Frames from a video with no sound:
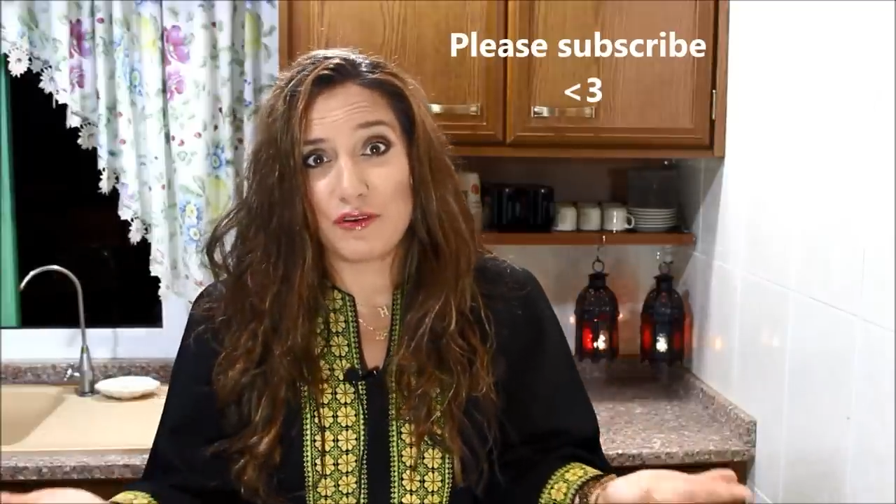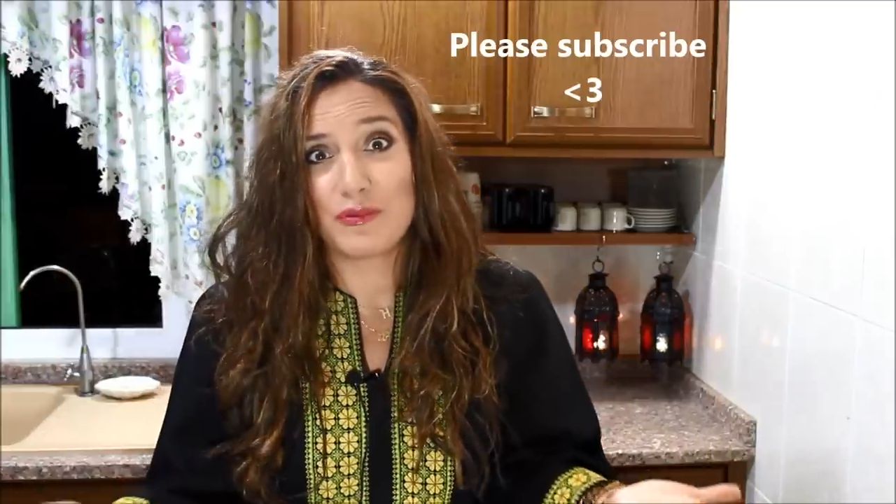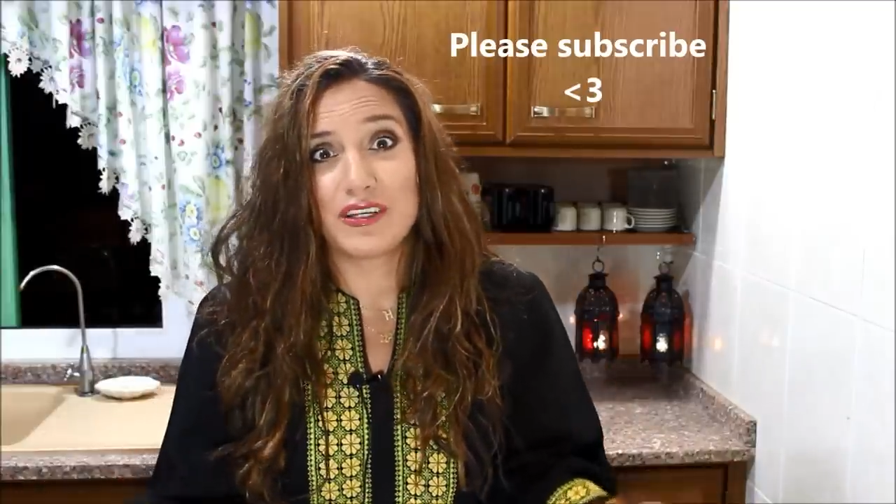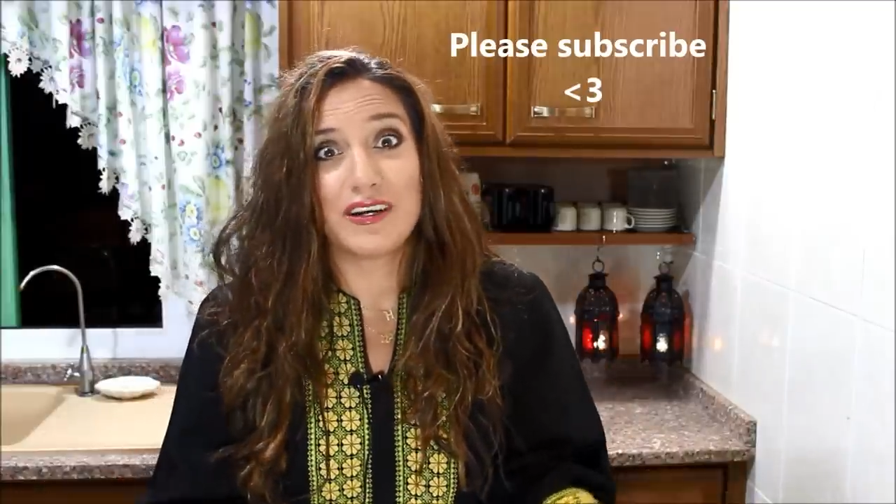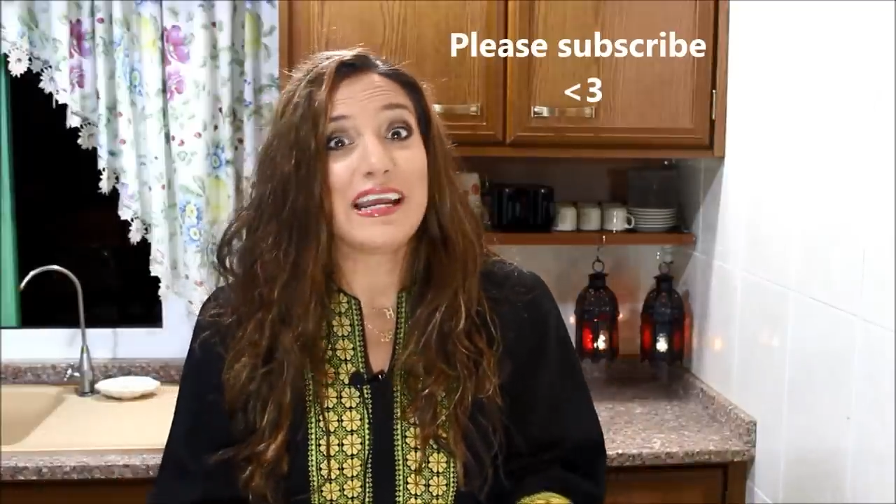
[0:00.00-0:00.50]

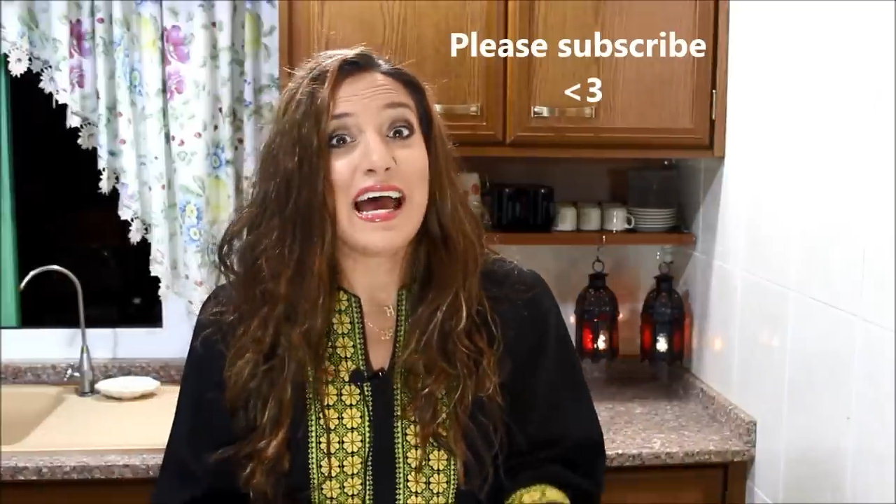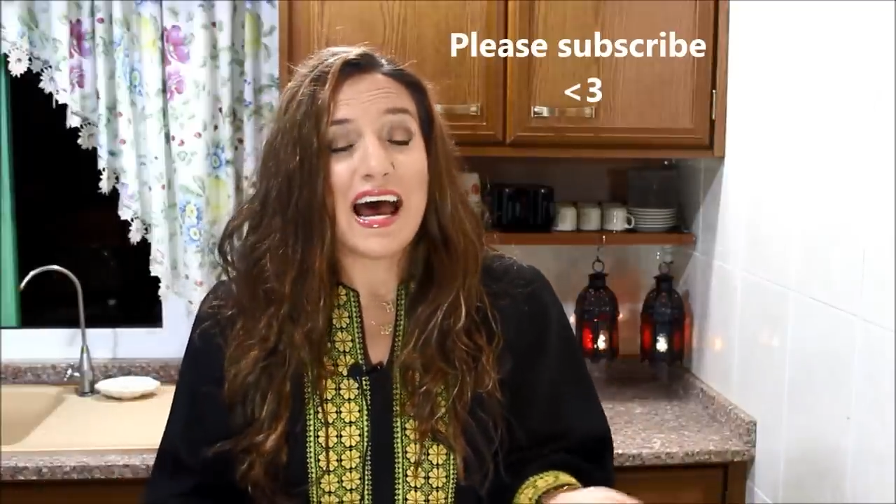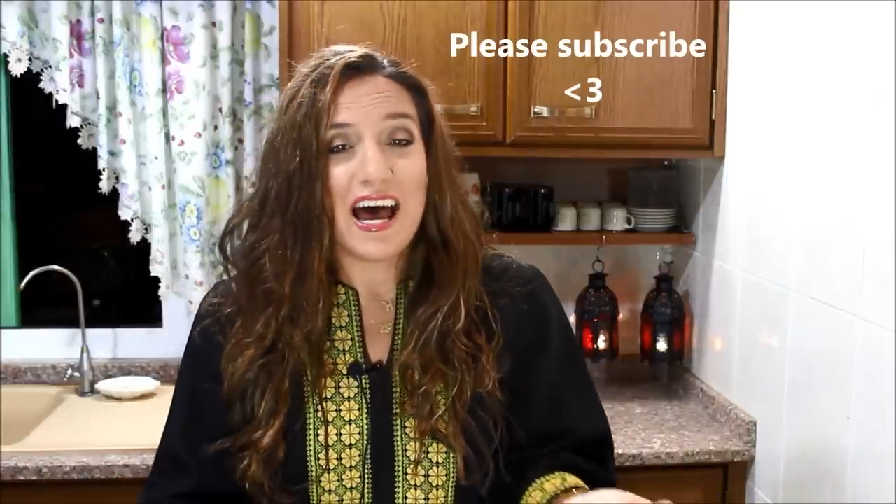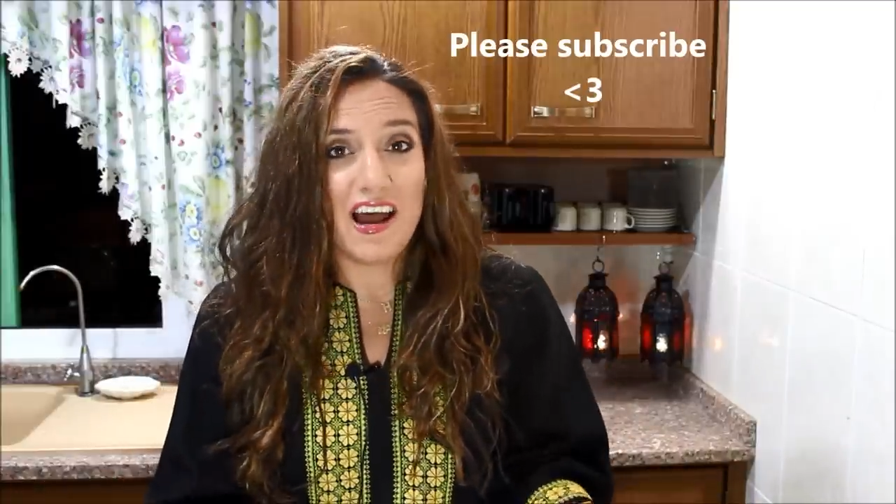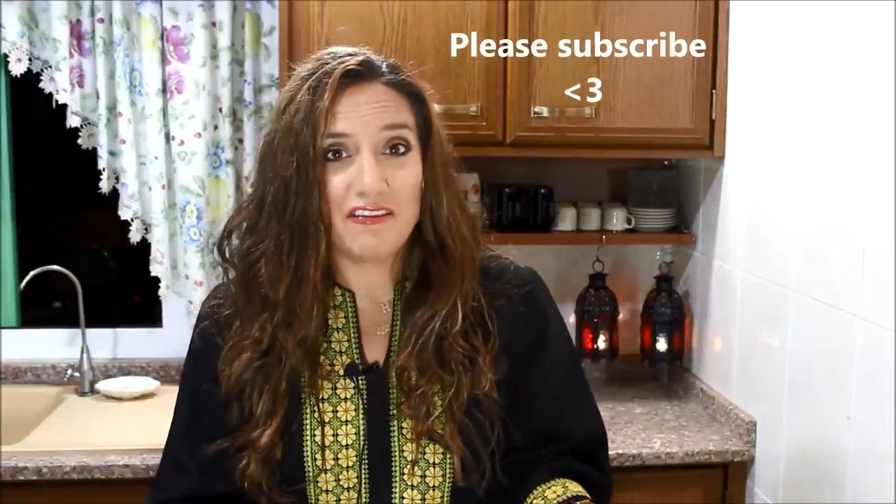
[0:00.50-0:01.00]
Ramadan,
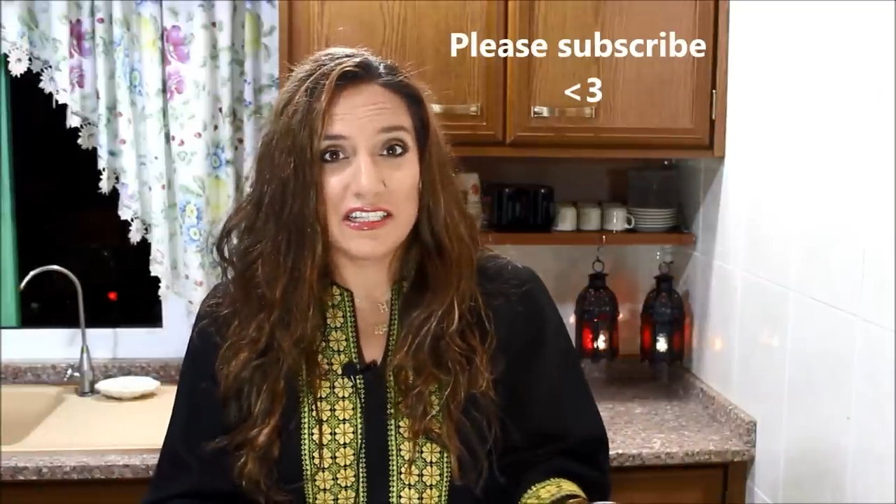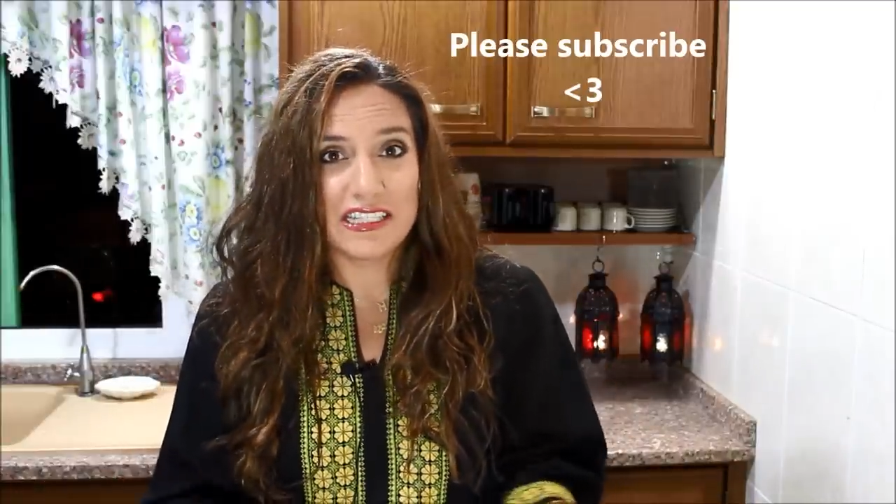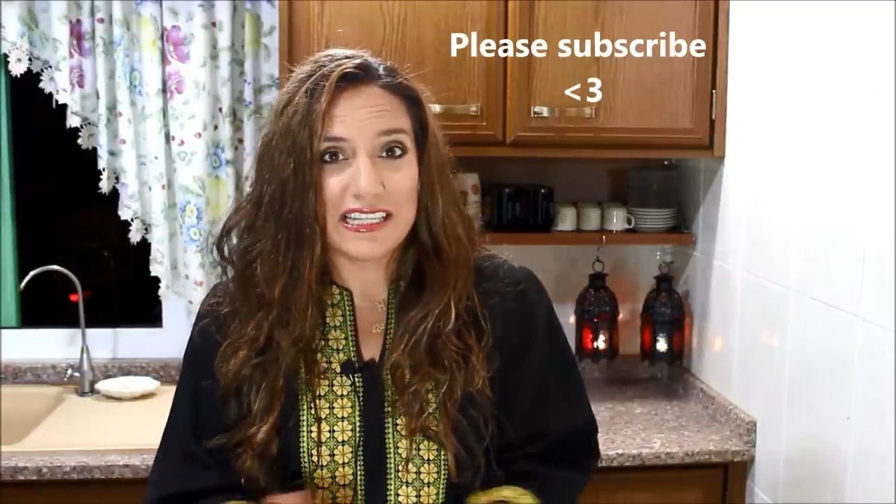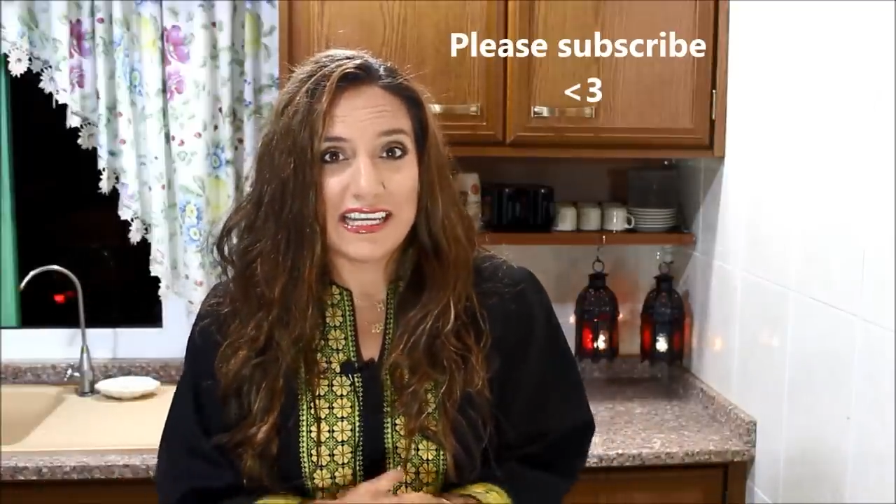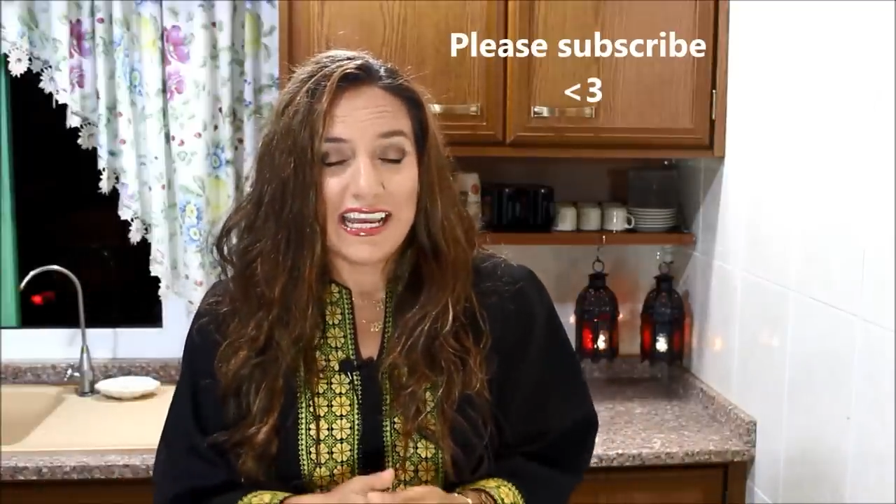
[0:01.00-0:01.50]

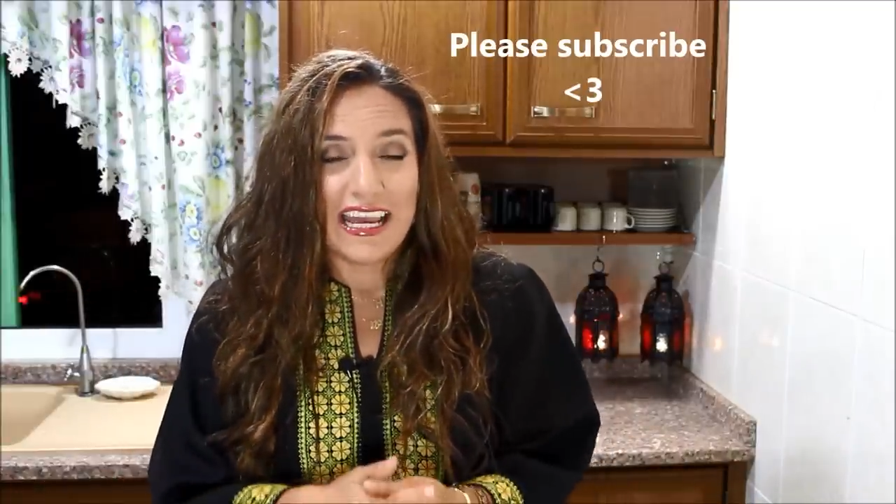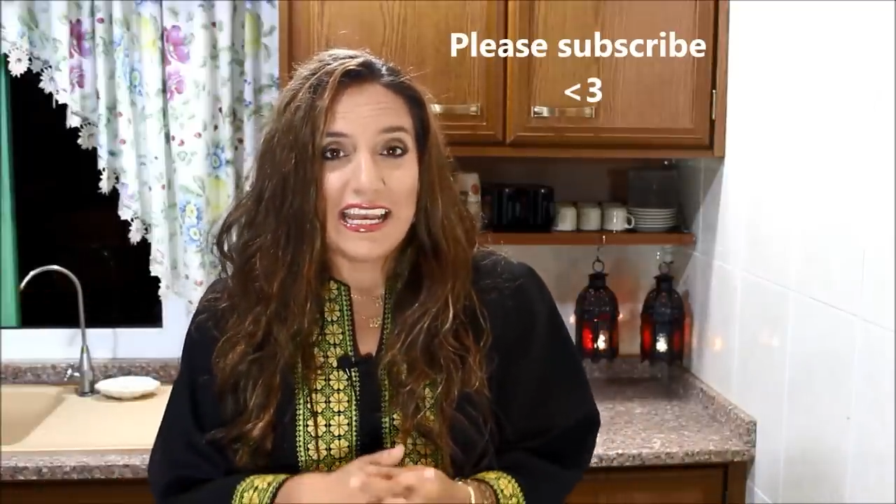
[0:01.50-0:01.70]
obviously.